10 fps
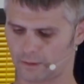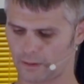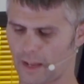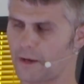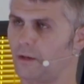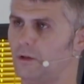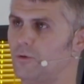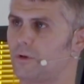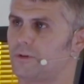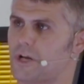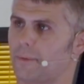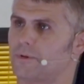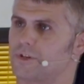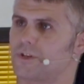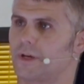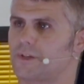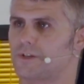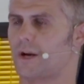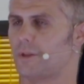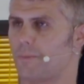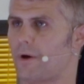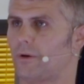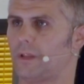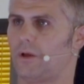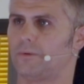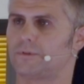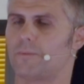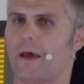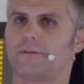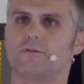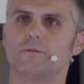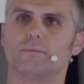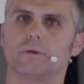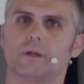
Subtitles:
And in Luke chapter 6, that's kind of the parallel to Matthew